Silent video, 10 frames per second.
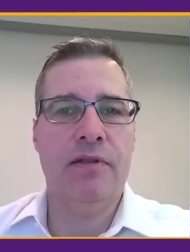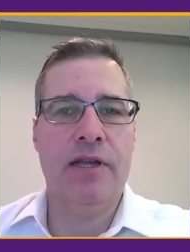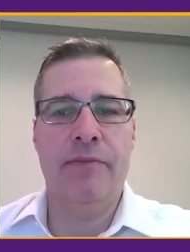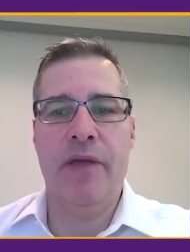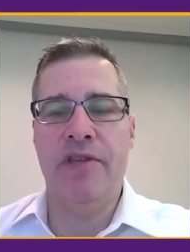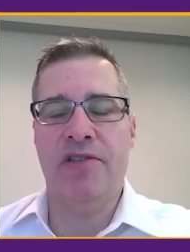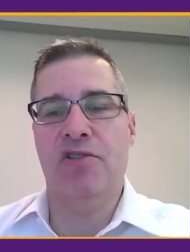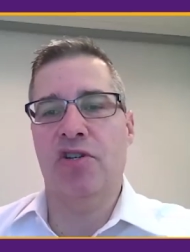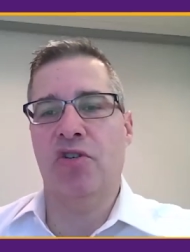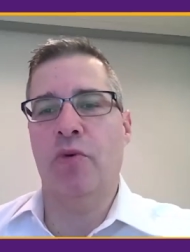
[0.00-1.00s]
and maybe this
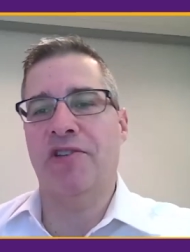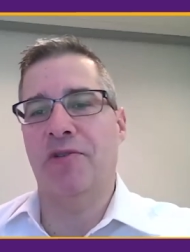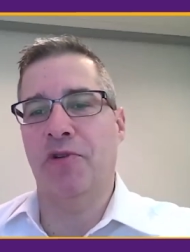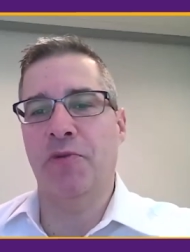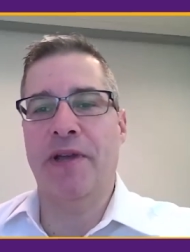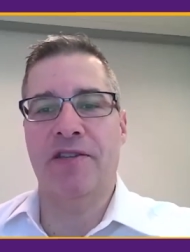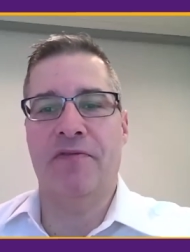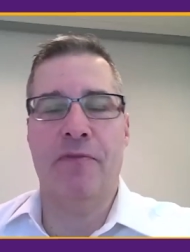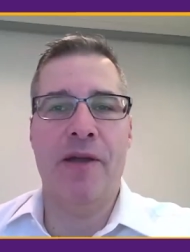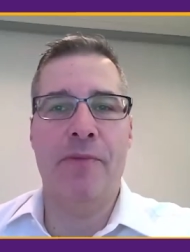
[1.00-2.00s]
is just a Western
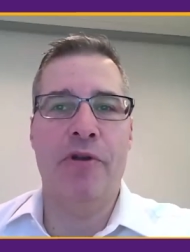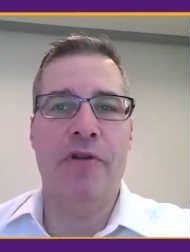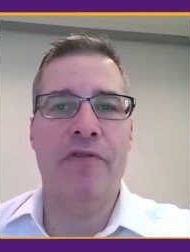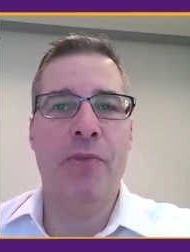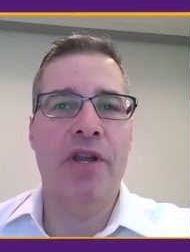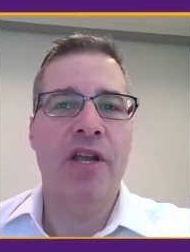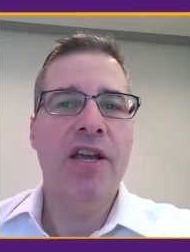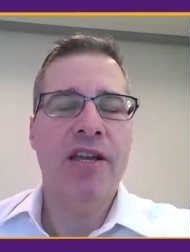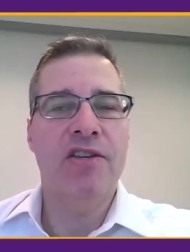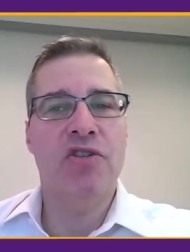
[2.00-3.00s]
perspective from my point of view, but
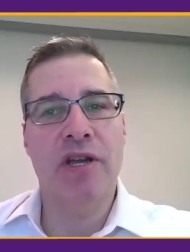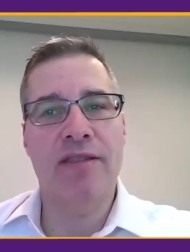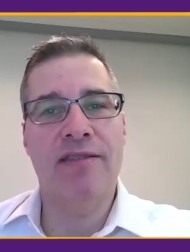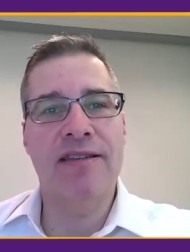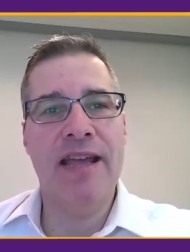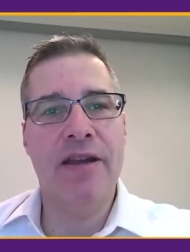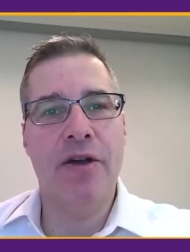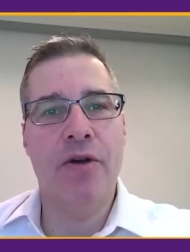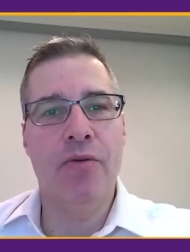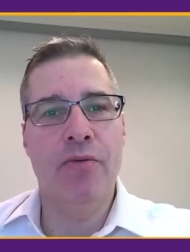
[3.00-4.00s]
he's strengthened
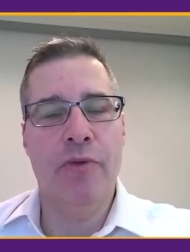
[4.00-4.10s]
NATO.